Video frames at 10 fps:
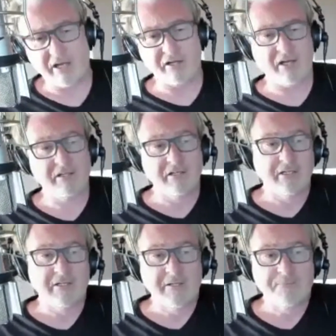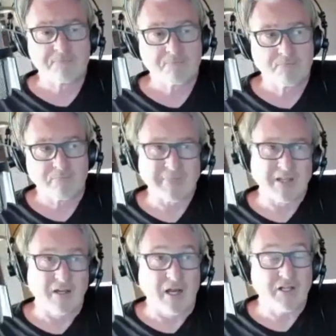and I
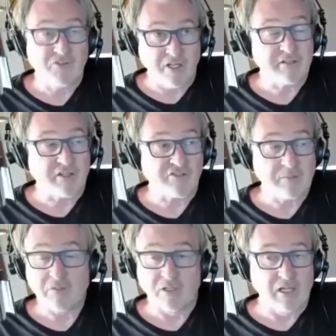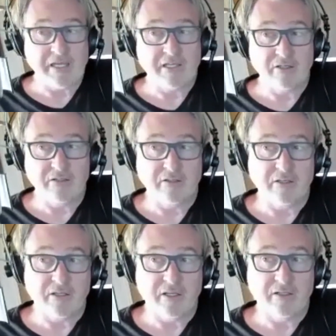did, and they seemed to like it,
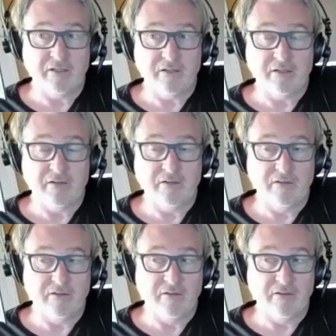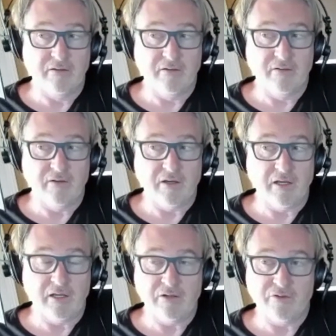and
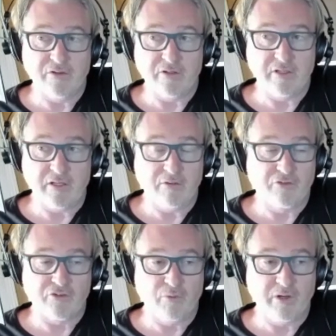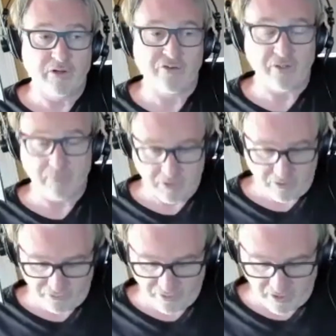yeah, it was the weirdest thing,
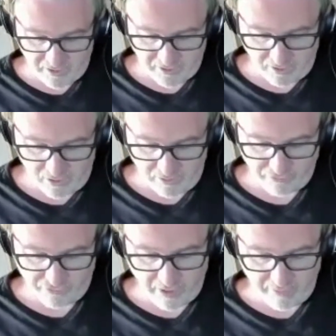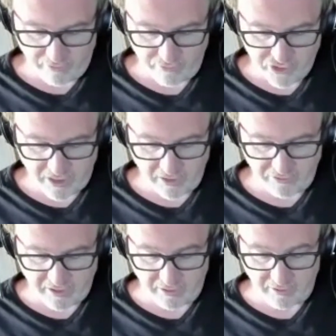because I got the call. I was driving through
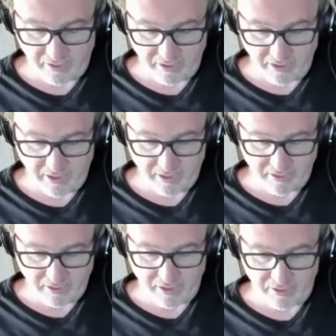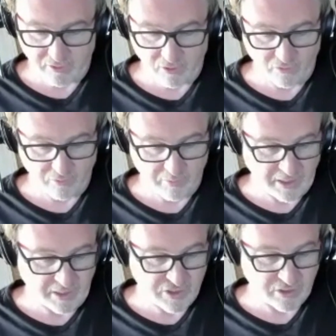Chinatown in LA, and I got the call from my
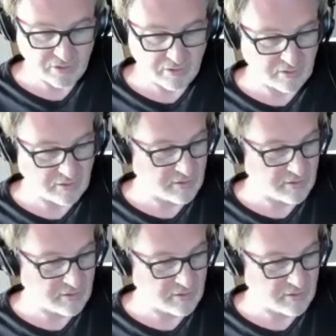agent, and